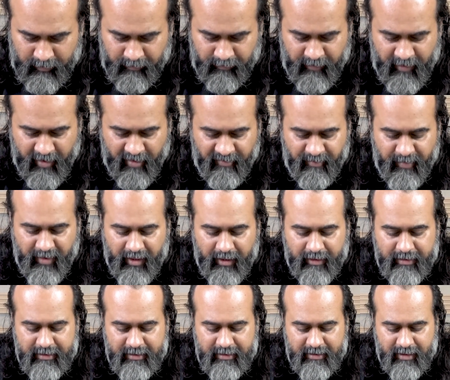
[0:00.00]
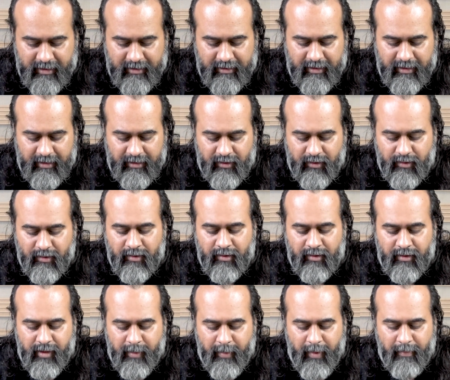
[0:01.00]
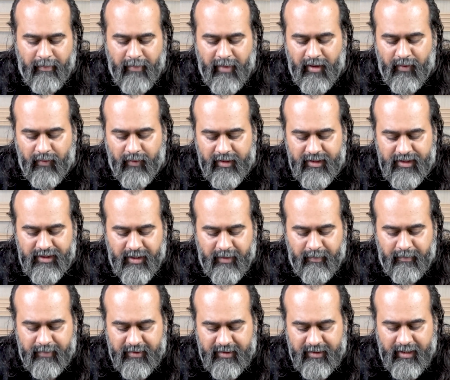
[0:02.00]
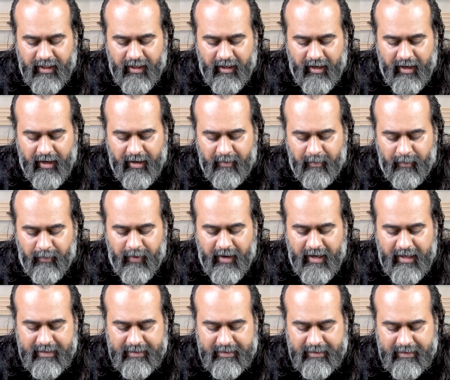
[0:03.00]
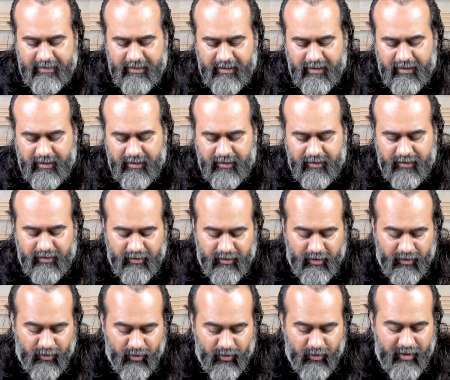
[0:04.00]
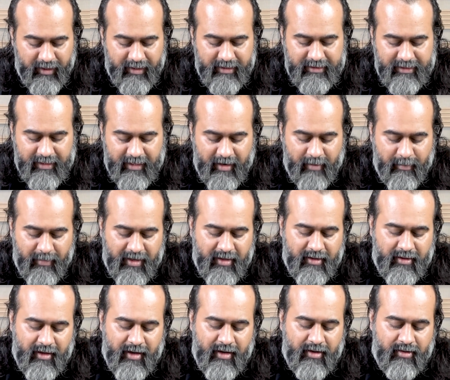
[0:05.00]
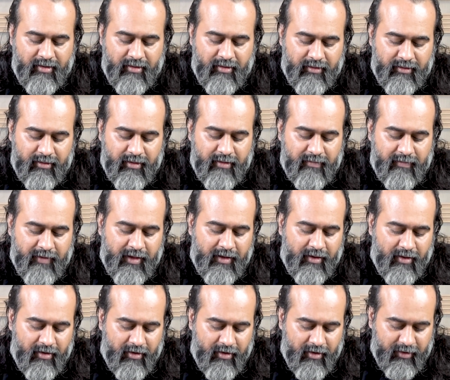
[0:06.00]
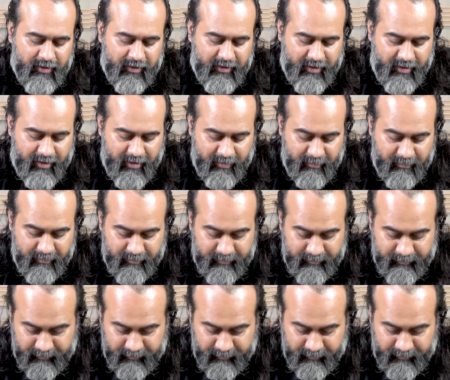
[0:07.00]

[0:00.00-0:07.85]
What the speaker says: we have been instructed to remember, worship, sing and praise the glories and meditate on the one Lord all the time.